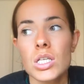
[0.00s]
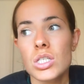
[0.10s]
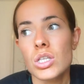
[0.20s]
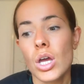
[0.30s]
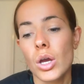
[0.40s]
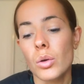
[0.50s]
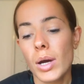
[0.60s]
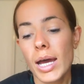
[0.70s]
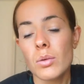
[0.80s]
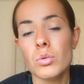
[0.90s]
So
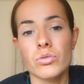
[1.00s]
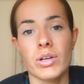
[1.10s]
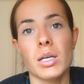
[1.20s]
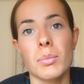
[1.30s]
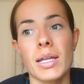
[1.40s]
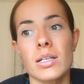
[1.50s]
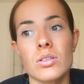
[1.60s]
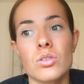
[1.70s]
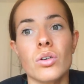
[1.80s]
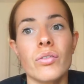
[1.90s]
I would
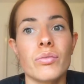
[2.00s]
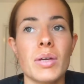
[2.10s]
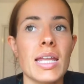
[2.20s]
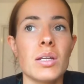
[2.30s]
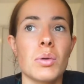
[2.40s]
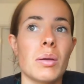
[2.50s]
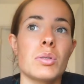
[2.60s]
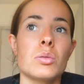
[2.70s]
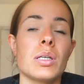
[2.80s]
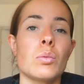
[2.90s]
recommend sort of anywhere
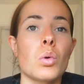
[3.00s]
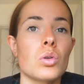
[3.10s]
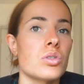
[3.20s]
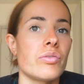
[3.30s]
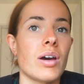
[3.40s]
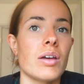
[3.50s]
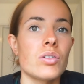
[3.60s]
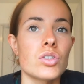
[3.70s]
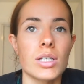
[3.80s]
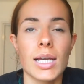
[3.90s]
between one to
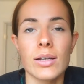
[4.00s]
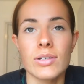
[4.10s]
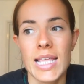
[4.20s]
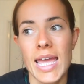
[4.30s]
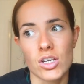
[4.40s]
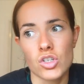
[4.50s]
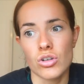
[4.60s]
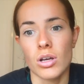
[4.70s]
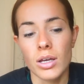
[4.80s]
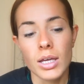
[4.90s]
500 calories
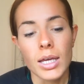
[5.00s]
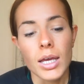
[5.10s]
extra